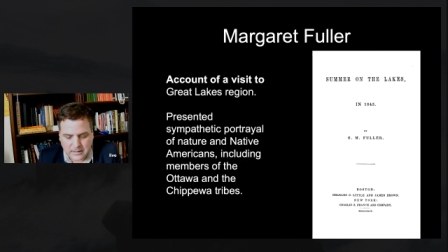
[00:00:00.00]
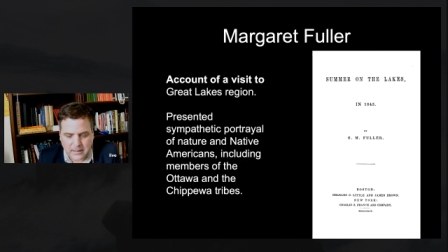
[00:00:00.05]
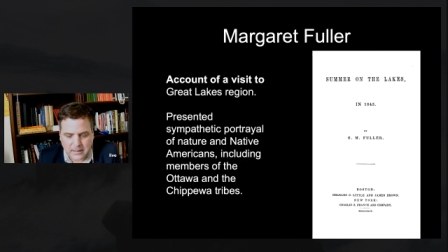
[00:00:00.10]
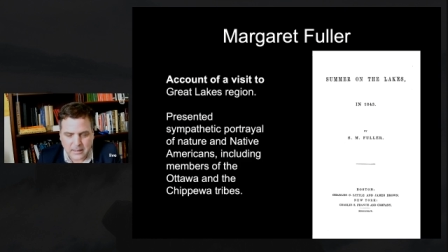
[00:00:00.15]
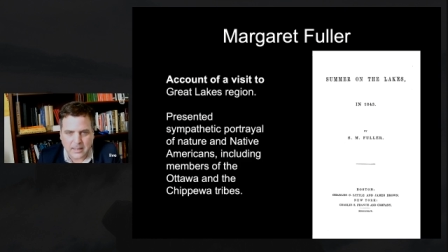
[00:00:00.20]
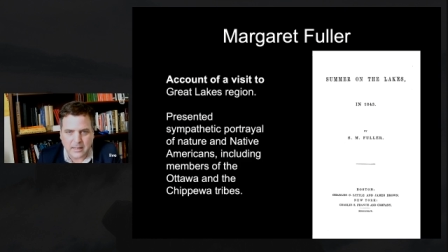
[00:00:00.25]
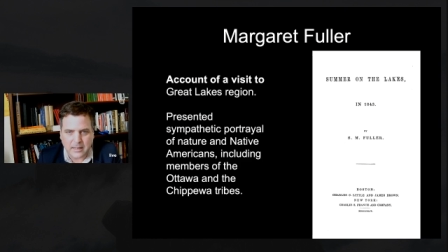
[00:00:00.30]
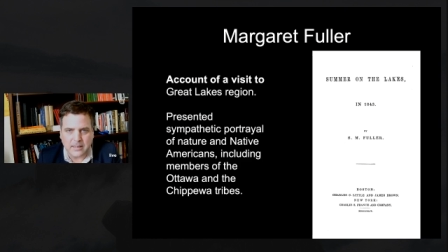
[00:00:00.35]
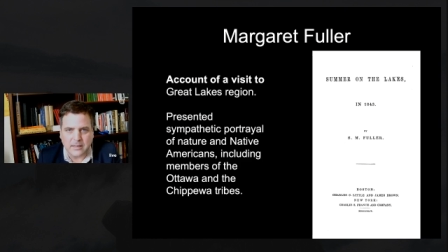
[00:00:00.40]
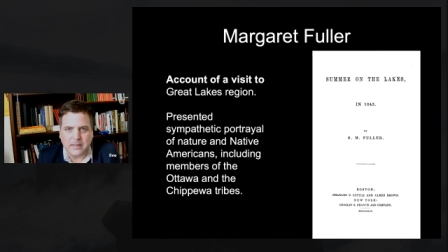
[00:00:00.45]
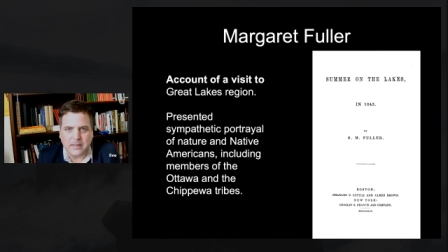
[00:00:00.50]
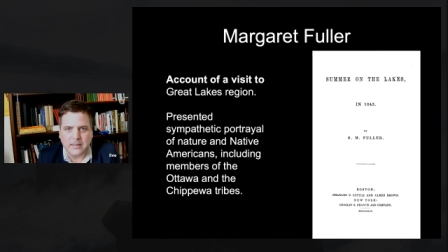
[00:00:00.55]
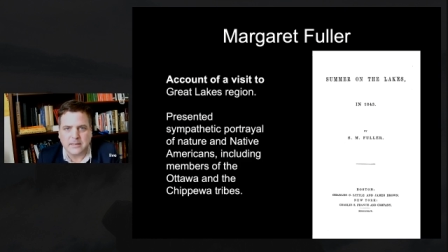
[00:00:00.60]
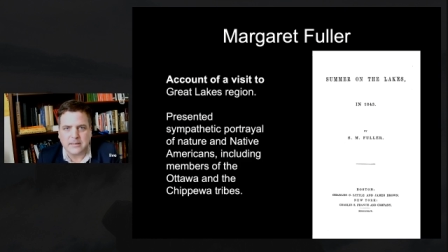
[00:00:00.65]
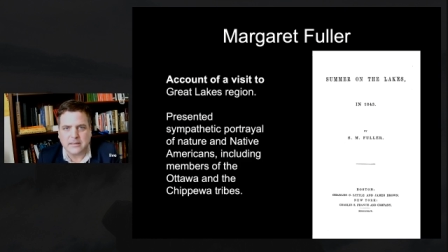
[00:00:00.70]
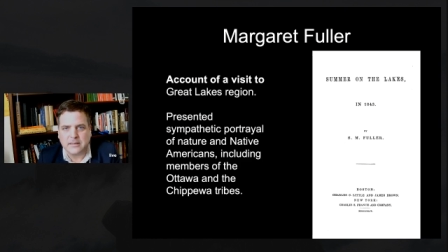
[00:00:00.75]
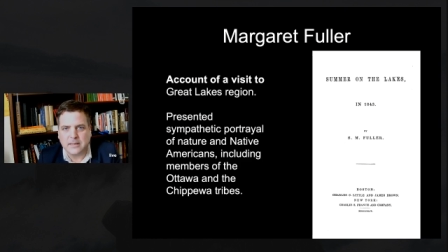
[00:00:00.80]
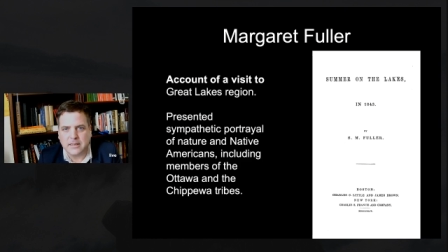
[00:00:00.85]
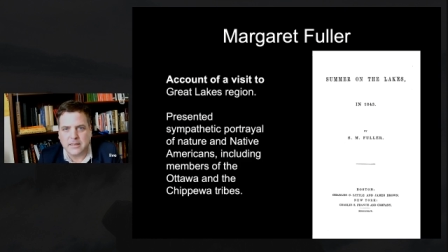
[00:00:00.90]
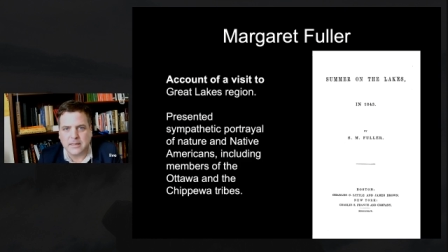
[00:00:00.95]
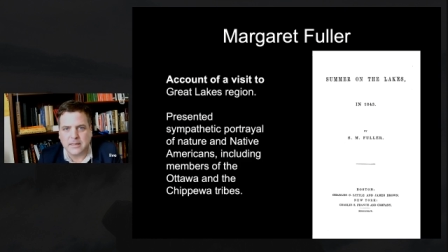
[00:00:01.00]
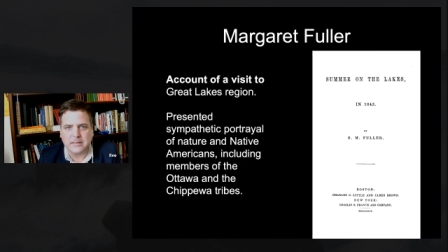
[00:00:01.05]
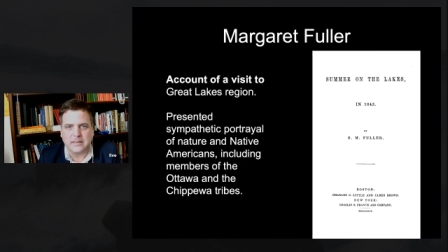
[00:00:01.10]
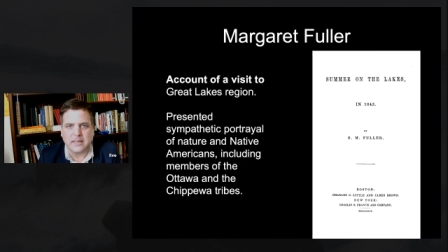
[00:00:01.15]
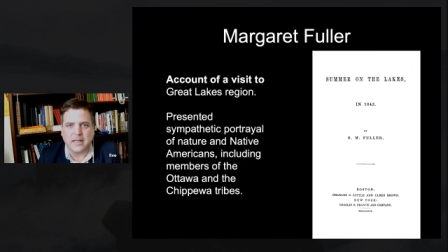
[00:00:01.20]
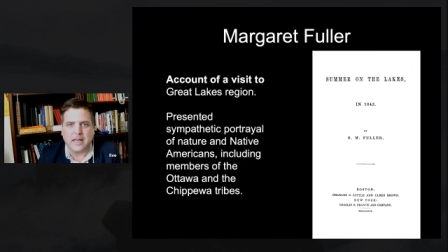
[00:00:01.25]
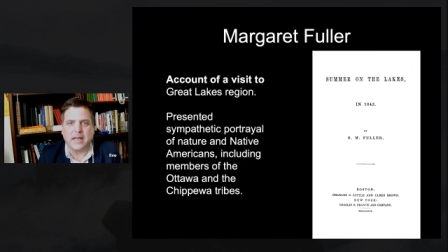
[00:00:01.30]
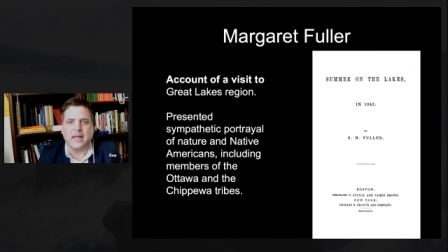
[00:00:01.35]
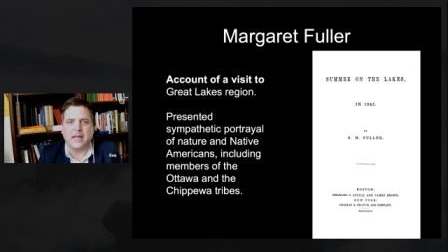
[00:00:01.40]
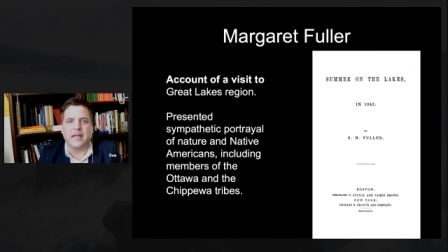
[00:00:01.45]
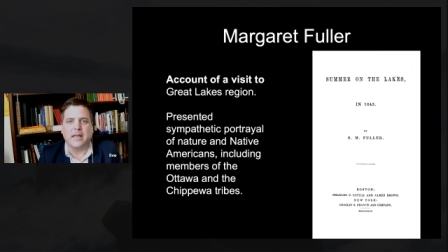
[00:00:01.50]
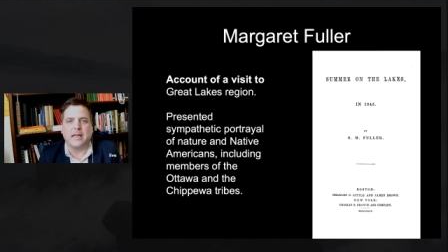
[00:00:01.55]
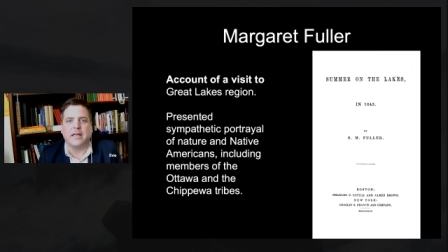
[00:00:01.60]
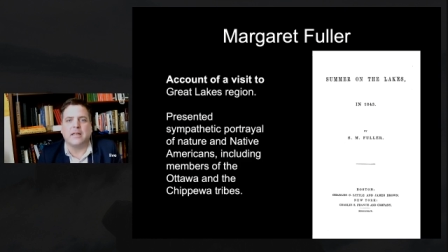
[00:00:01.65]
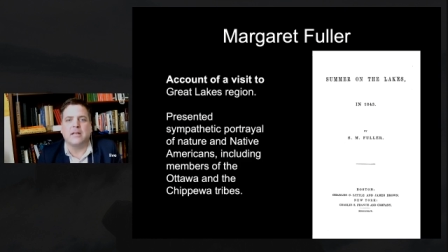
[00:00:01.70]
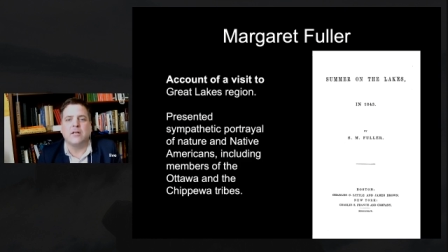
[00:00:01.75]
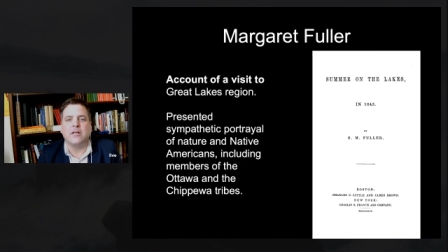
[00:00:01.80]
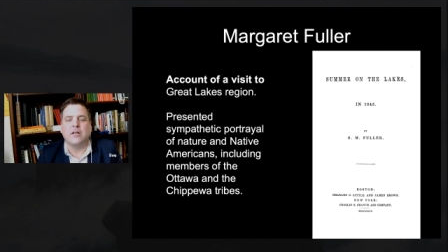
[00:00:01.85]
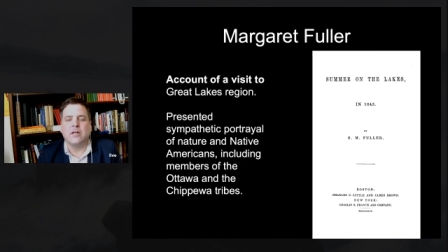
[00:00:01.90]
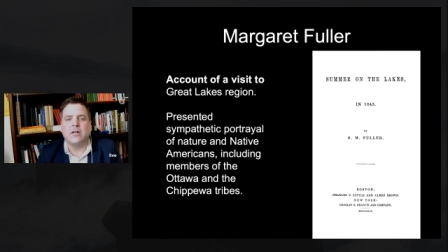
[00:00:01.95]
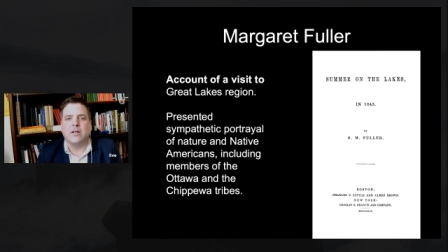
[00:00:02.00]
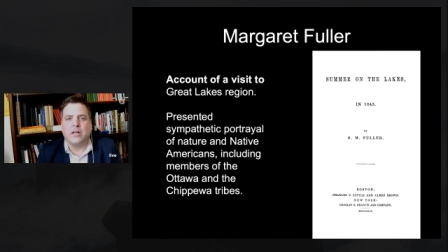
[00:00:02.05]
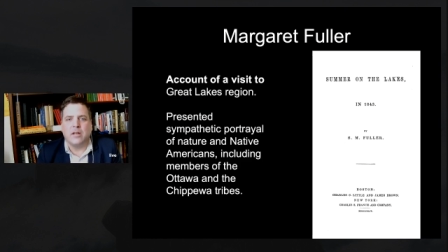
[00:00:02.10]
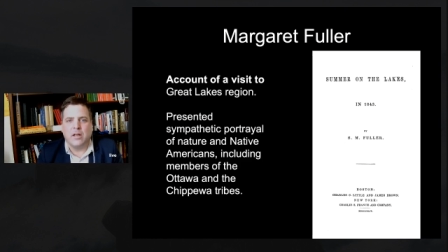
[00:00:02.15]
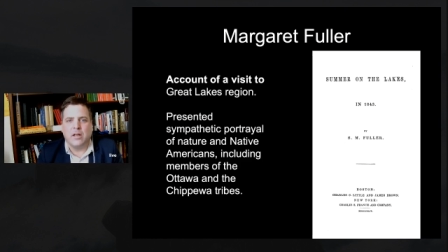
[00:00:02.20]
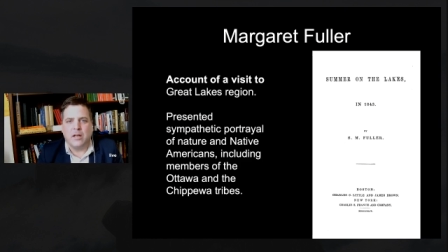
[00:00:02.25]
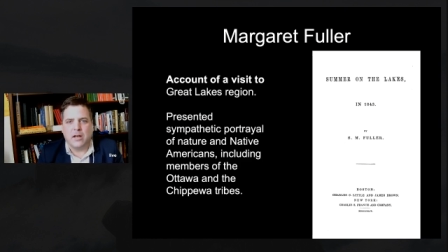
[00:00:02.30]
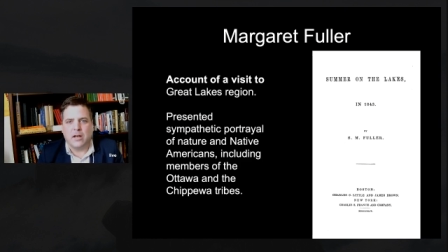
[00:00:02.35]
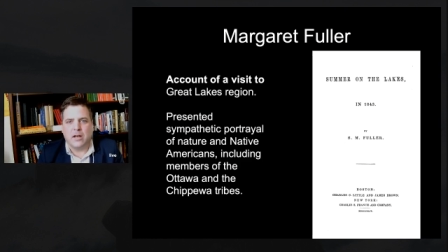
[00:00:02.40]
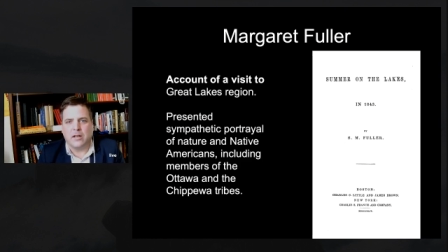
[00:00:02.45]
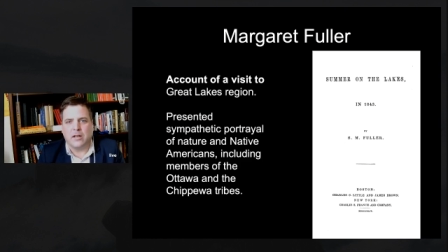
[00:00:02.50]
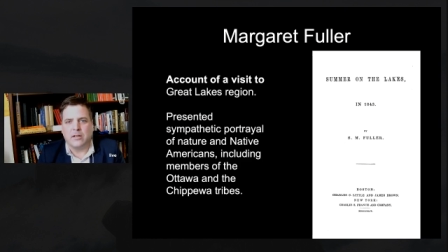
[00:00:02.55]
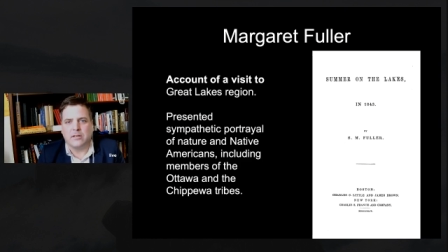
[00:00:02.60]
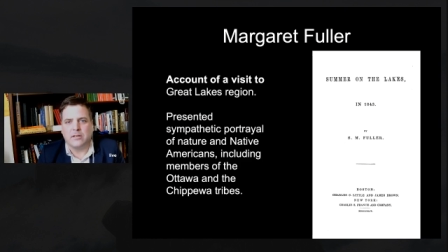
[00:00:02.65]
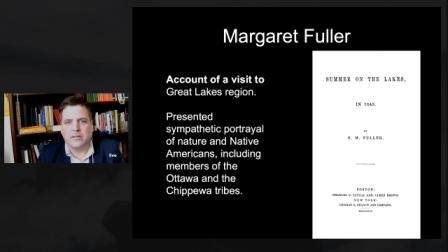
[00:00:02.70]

and this is a uh,